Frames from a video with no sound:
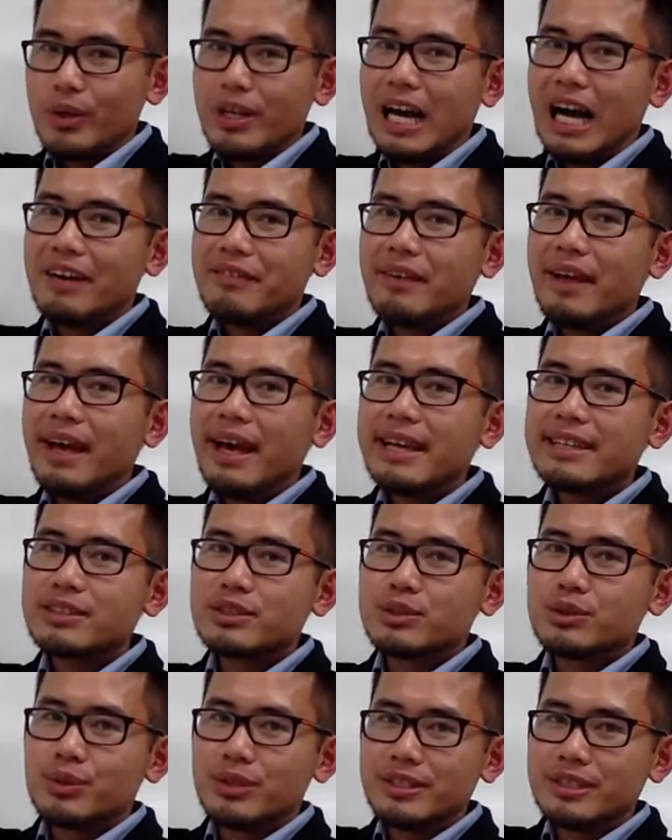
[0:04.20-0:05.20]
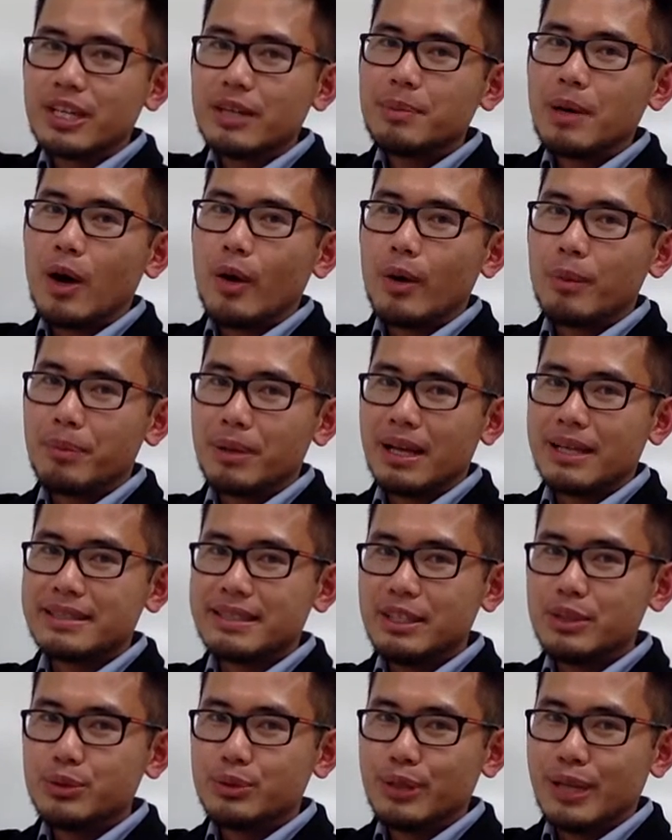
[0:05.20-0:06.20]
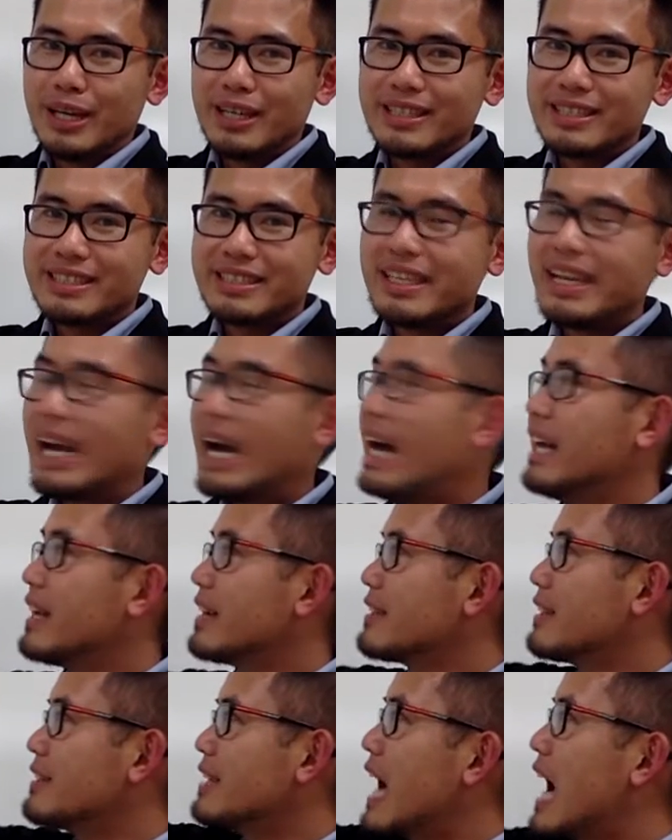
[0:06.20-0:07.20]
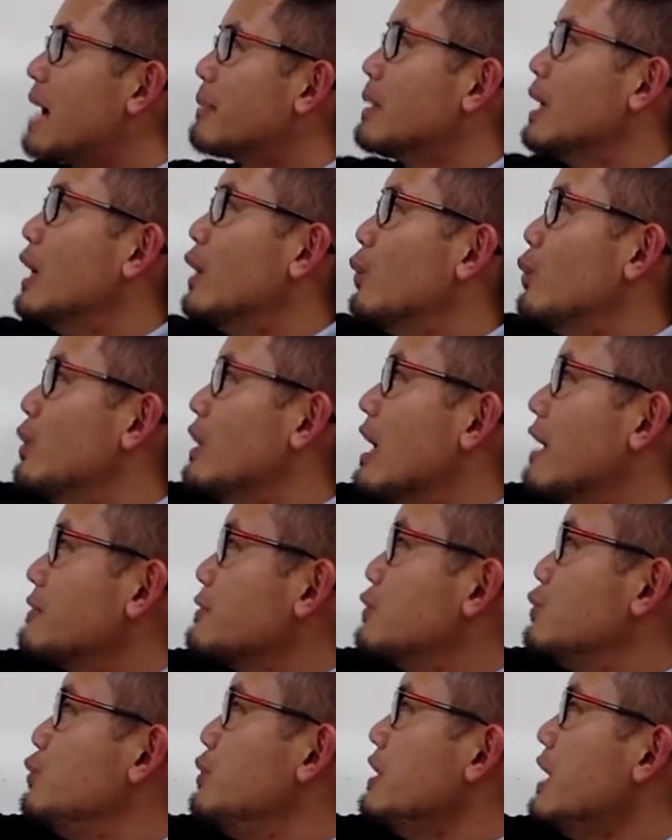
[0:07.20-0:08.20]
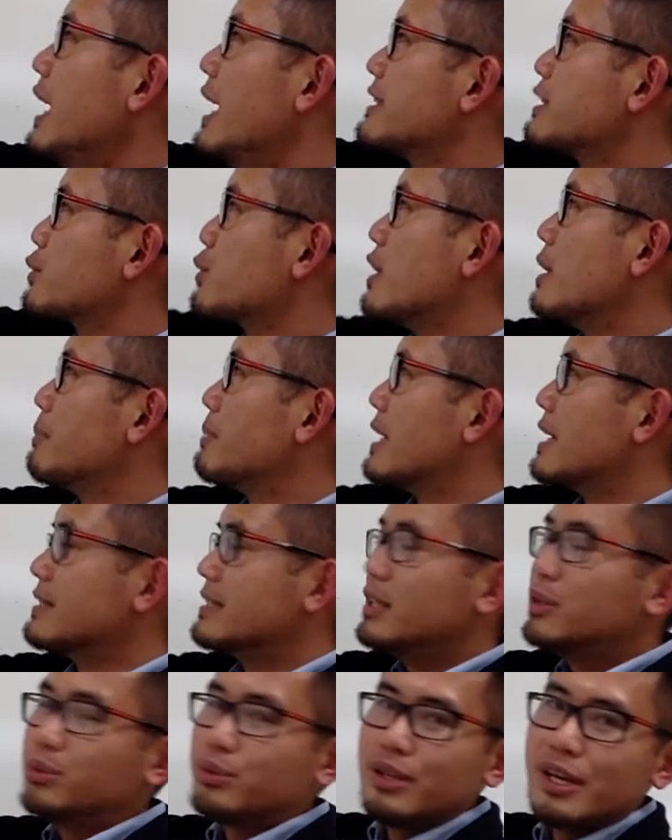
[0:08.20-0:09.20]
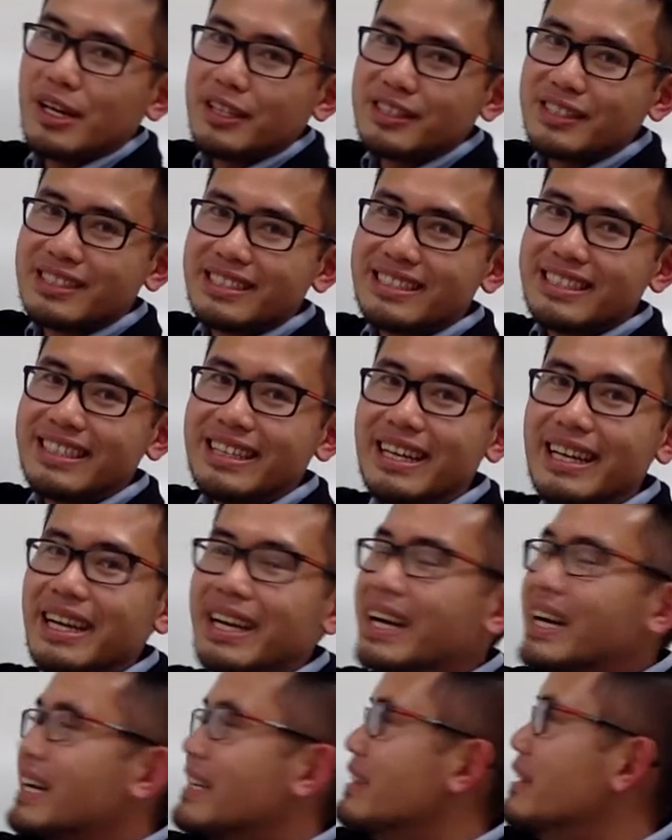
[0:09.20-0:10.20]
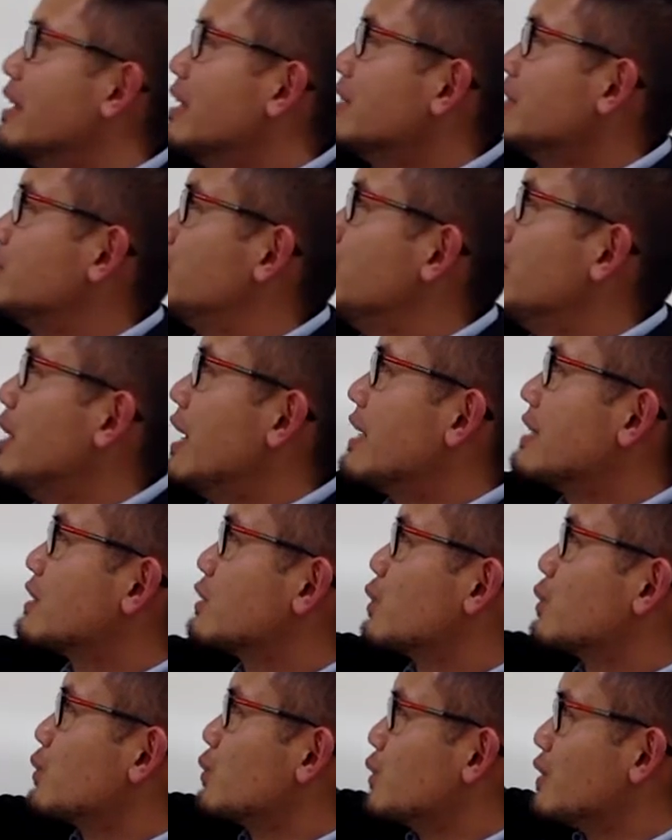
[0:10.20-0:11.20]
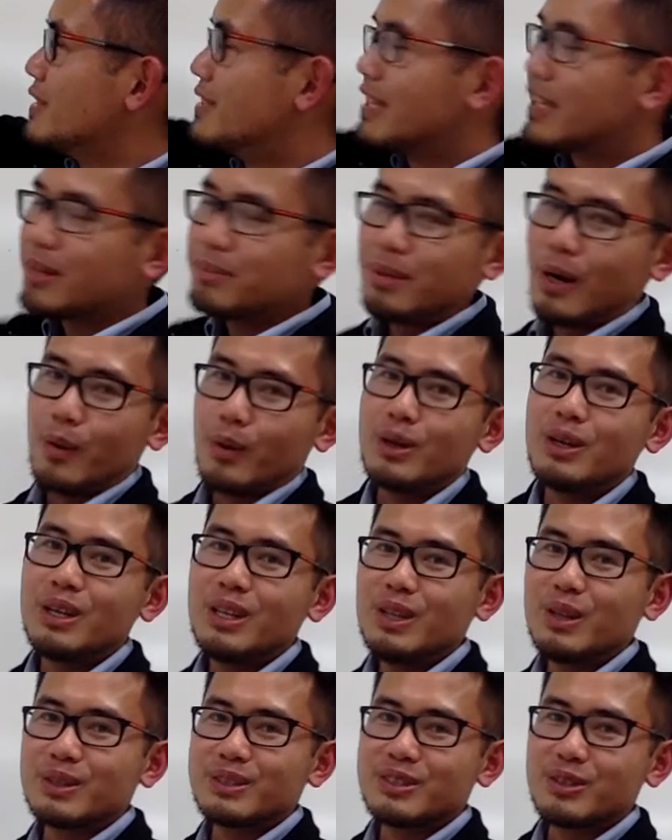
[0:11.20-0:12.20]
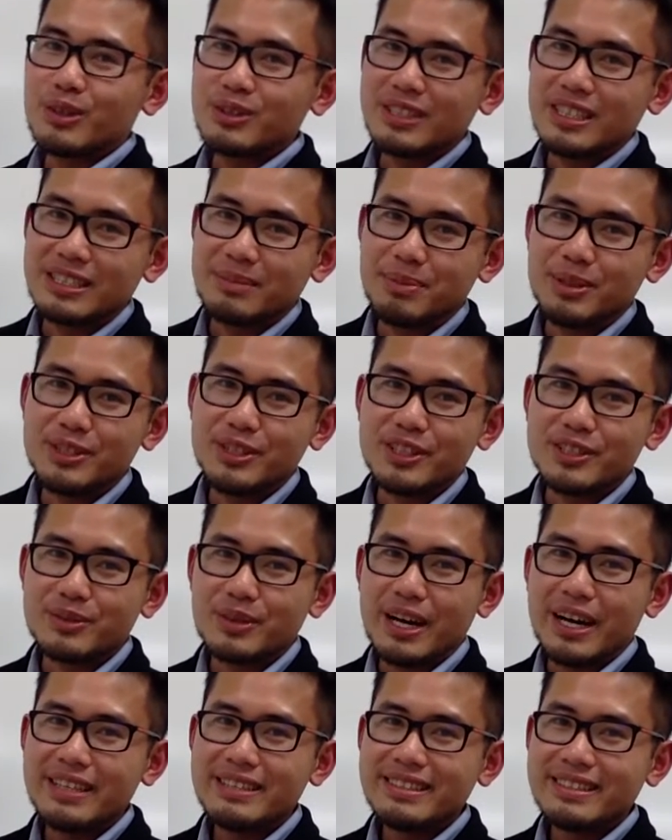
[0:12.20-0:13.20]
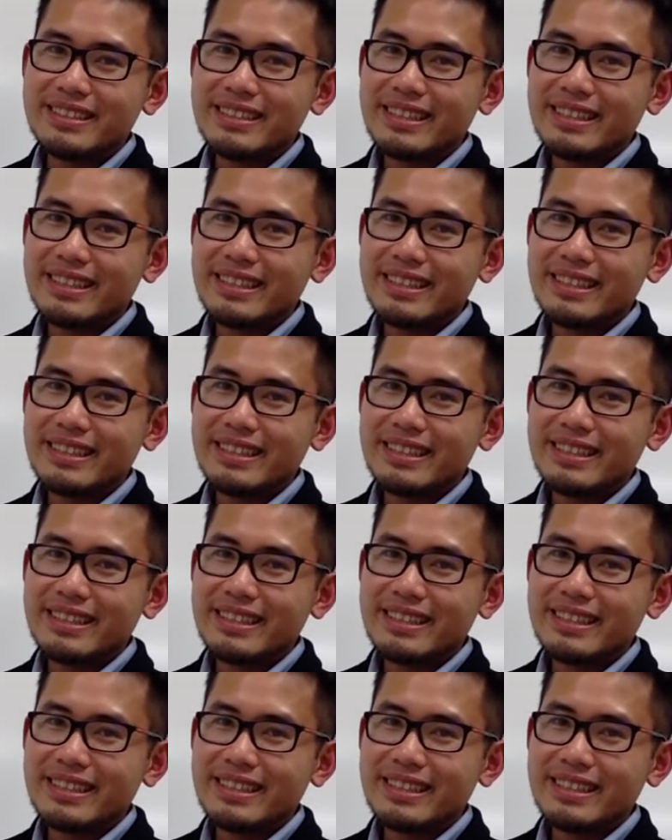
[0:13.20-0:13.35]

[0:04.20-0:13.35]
we have x to the third power plus e to the x. And on the top, we have 3x squared plus e to the x. This 3x to the second power looks so suspicious, right?